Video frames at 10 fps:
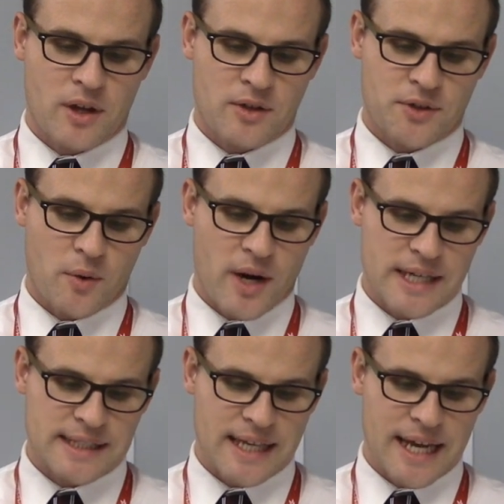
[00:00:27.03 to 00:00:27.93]
so I
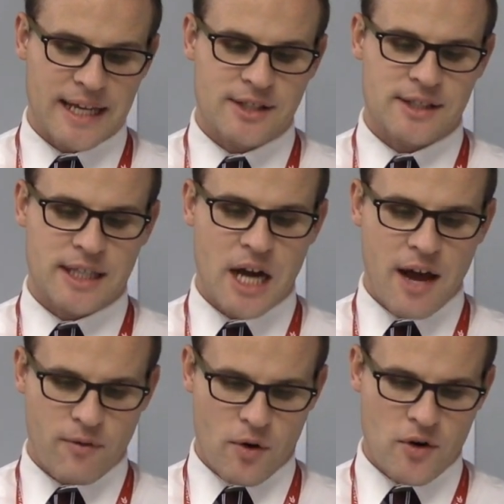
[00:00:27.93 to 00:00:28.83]
say
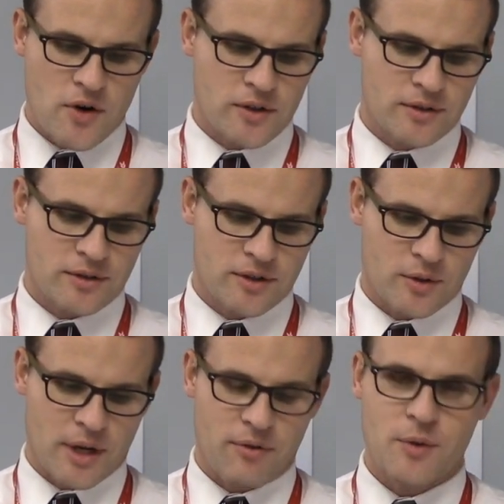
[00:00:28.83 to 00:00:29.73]
zdravo
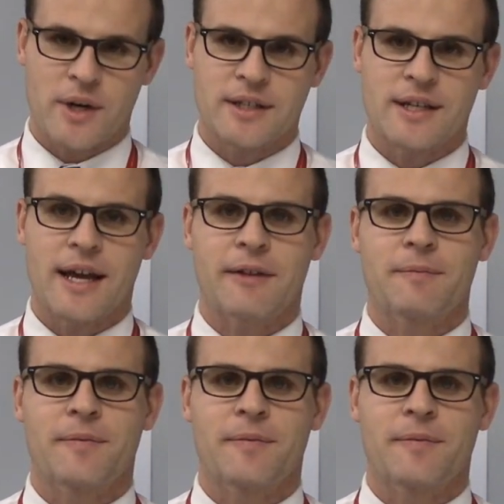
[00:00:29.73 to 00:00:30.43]
to everyone today.